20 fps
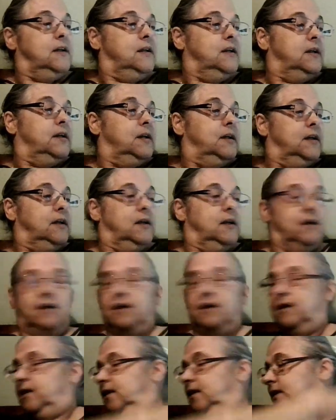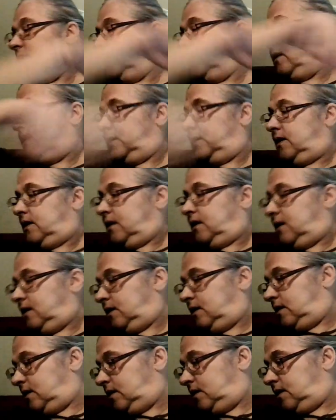
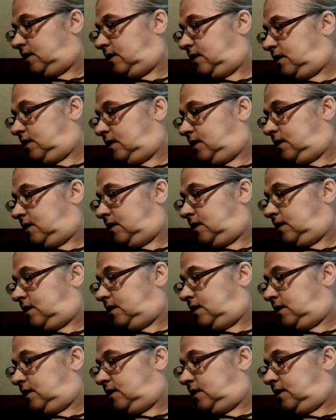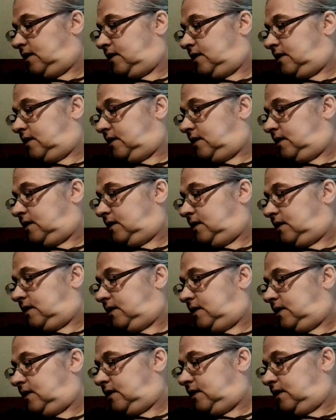
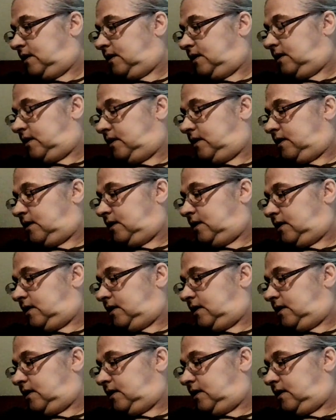(silence)